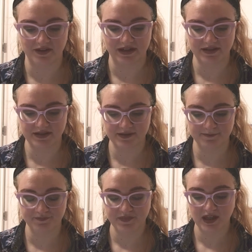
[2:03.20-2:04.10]
evidence.
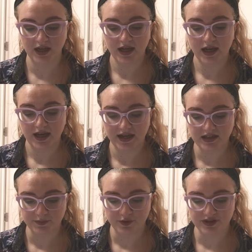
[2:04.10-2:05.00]

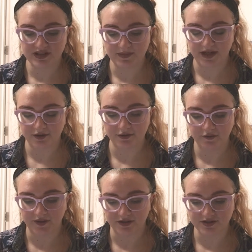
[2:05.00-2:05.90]
Experts in medical
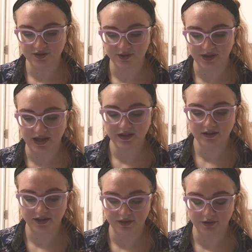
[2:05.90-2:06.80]
fields create
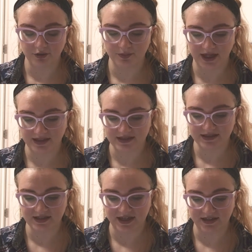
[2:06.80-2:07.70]
clinical practice
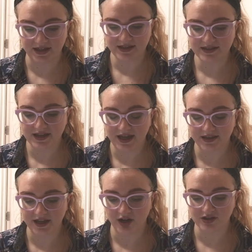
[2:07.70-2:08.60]
guidelines,
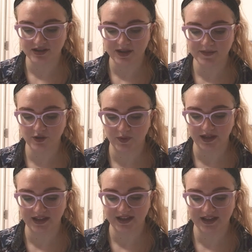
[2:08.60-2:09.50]
and they are
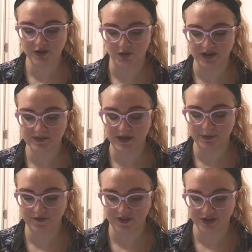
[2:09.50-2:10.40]
subsequently endorsed by
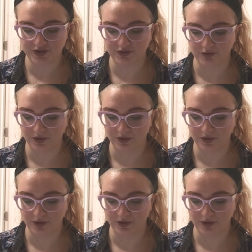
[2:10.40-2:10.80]
professional